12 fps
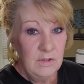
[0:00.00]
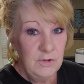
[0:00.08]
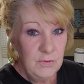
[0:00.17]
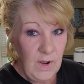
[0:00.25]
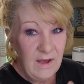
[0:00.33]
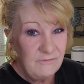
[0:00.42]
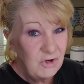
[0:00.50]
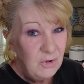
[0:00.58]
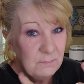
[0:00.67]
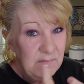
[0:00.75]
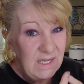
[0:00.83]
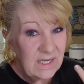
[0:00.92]
you have
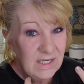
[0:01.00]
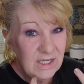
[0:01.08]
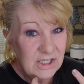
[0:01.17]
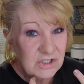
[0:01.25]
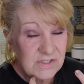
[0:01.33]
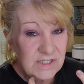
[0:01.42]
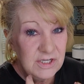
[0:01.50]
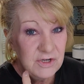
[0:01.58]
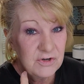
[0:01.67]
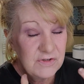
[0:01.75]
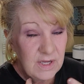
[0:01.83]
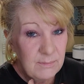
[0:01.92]
your immediate dentures in,
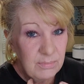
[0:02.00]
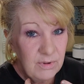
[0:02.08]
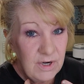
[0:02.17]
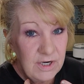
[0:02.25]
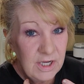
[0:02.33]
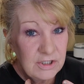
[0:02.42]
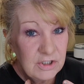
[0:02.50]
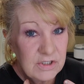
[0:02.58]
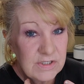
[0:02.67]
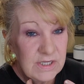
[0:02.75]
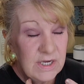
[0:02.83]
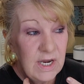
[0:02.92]
your temporary
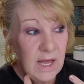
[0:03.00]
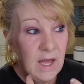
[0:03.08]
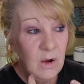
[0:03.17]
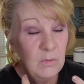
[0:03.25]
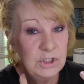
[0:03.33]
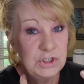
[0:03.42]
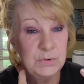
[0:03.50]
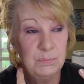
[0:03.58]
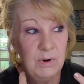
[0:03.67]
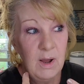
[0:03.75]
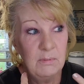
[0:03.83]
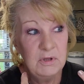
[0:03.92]
dentures in now, which you
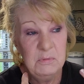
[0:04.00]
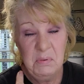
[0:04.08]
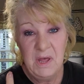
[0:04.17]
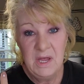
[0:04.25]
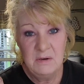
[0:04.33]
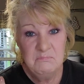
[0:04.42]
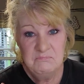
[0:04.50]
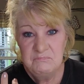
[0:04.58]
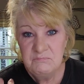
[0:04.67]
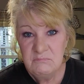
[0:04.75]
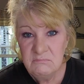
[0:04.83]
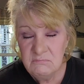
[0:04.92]
probably paid,
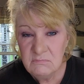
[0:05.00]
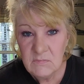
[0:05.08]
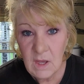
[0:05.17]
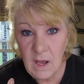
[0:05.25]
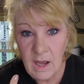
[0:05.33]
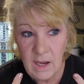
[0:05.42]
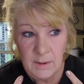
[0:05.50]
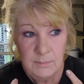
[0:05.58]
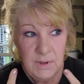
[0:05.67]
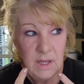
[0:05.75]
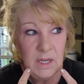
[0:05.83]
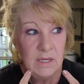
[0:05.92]
I
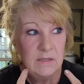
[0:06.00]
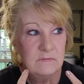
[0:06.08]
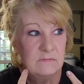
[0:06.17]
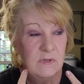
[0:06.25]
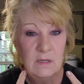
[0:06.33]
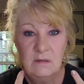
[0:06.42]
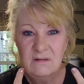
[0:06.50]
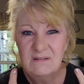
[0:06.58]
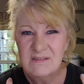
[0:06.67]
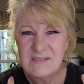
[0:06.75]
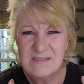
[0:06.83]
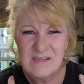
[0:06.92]
paid
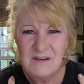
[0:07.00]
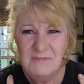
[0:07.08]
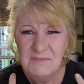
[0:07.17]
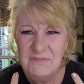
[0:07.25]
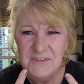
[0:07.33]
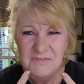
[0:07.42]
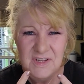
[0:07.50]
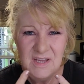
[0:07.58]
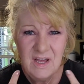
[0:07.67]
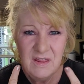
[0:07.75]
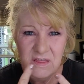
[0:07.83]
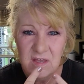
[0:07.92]

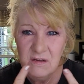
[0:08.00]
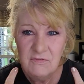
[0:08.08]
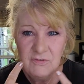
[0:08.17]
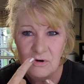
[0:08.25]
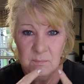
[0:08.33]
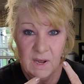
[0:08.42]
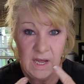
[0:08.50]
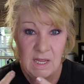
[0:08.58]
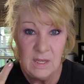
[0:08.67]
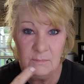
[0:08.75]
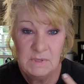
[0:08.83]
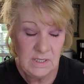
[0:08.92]
750 I think for
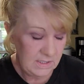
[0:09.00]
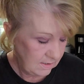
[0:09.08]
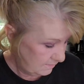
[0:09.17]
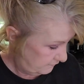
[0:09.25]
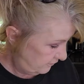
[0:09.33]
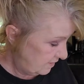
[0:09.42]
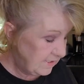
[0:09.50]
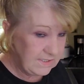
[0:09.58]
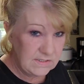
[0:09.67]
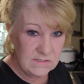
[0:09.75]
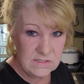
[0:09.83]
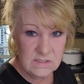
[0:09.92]
my immediate for
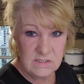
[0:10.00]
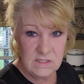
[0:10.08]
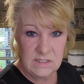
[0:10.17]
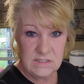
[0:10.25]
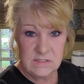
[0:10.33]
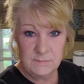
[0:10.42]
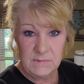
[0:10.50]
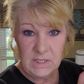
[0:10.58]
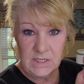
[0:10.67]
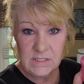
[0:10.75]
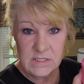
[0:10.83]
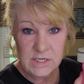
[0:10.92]
these these
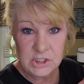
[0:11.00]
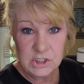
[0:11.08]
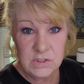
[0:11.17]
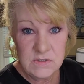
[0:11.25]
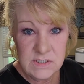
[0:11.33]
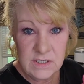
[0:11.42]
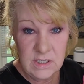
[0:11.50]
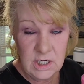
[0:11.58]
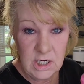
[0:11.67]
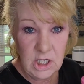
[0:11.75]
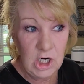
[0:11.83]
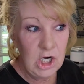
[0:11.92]
immediate dentures in
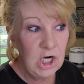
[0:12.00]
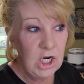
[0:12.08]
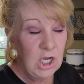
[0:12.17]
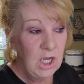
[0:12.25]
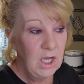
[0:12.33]
here